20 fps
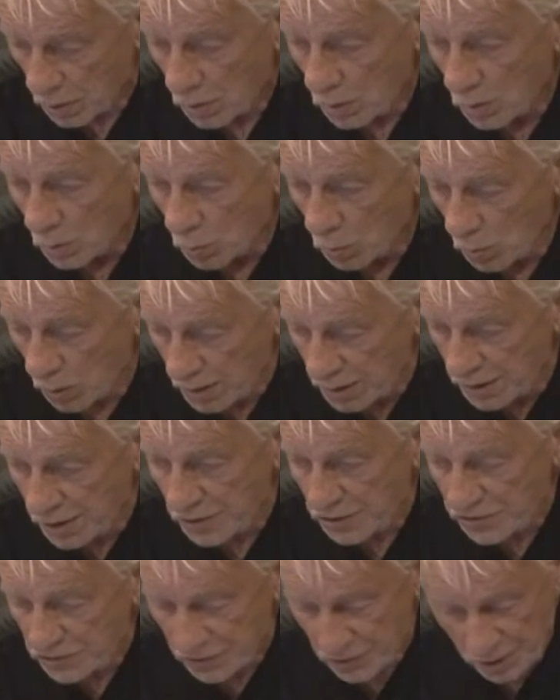What
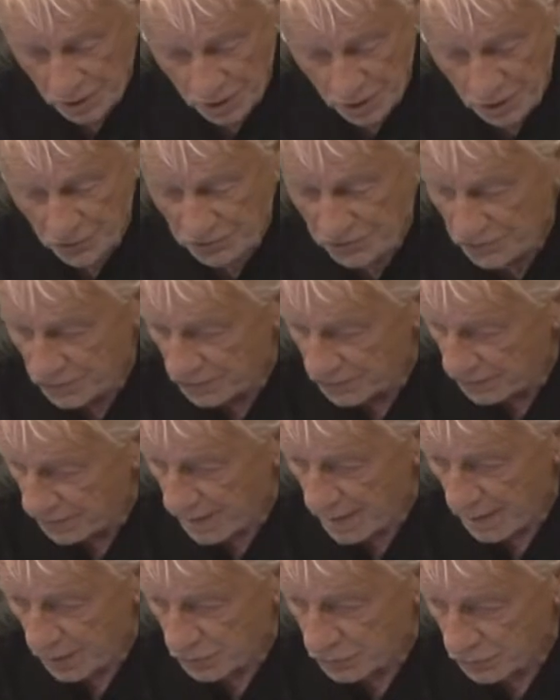this is
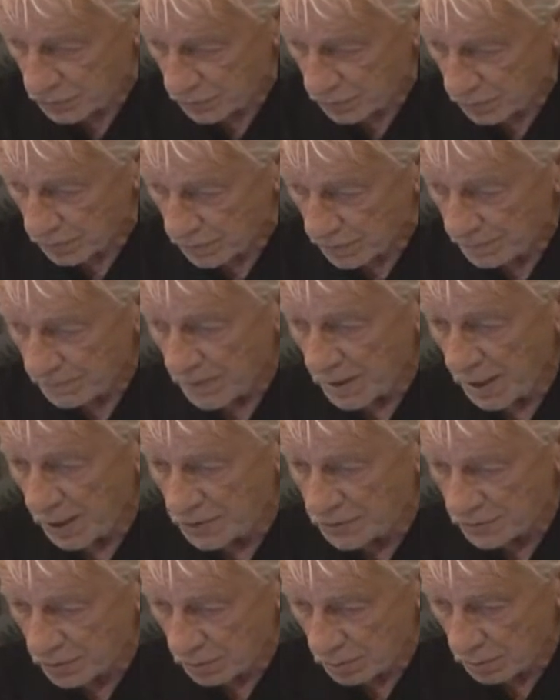natural. It's
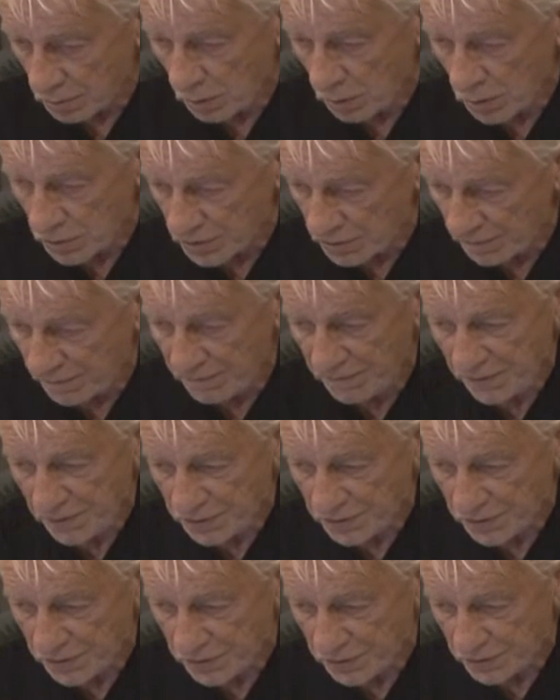the laws of
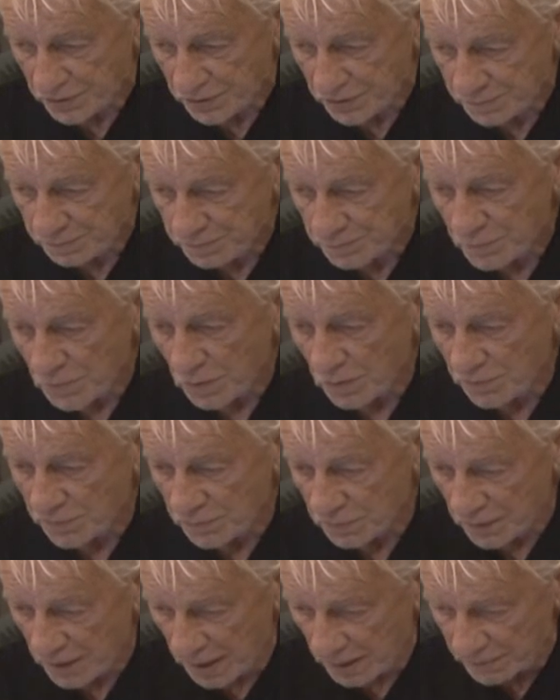physics.
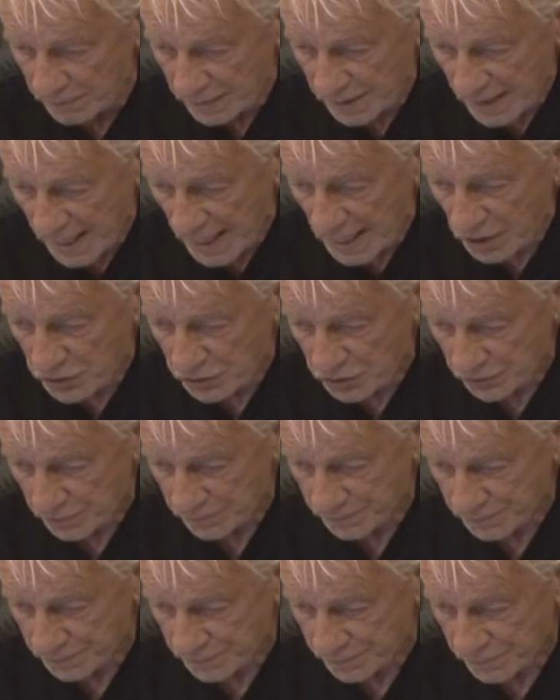For every action,
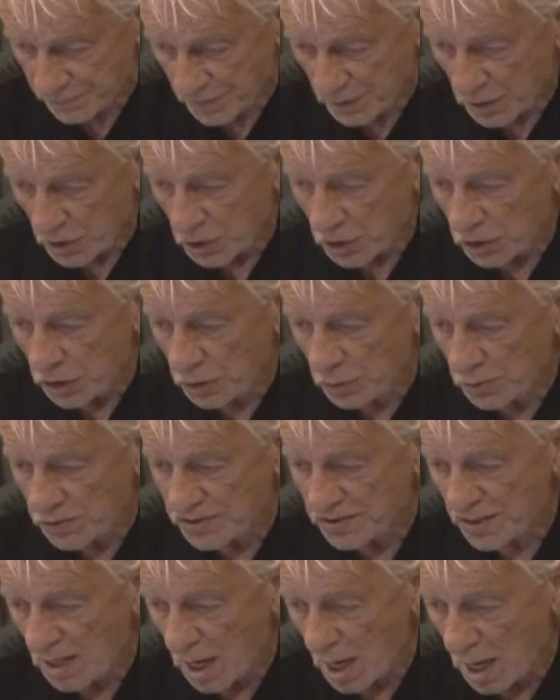there is
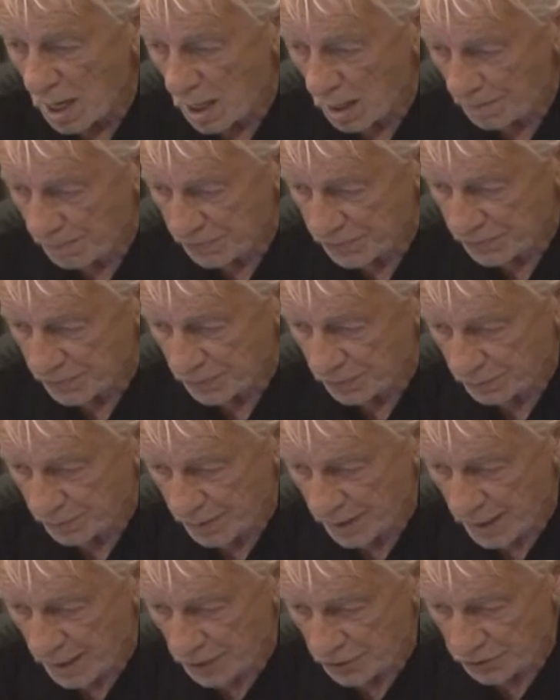an opposite
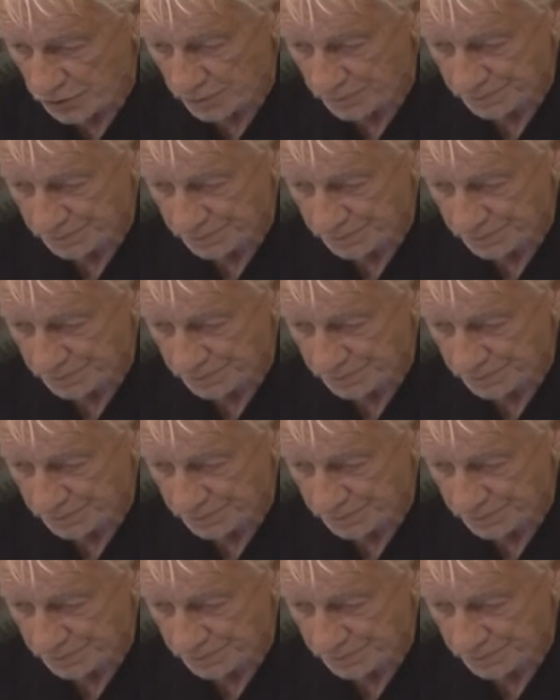reaction.